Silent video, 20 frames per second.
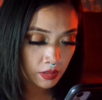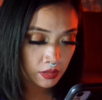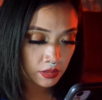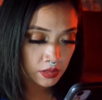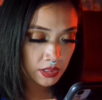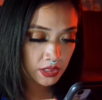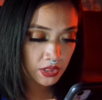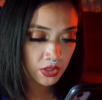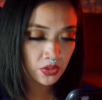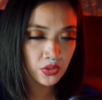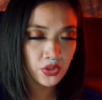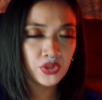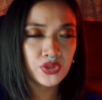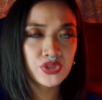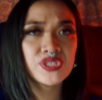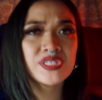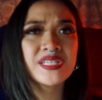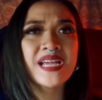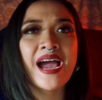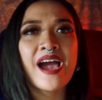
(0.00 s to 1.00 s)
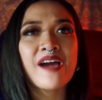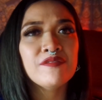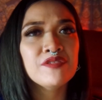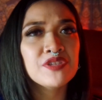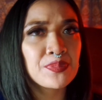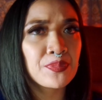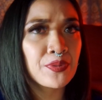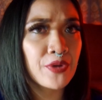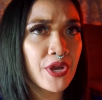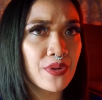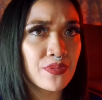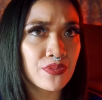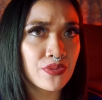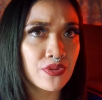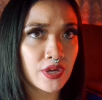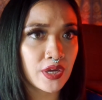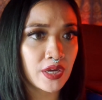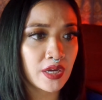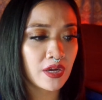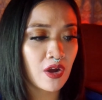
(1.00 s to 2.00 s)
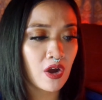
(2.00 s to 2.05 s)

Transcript: So you just have to play with it.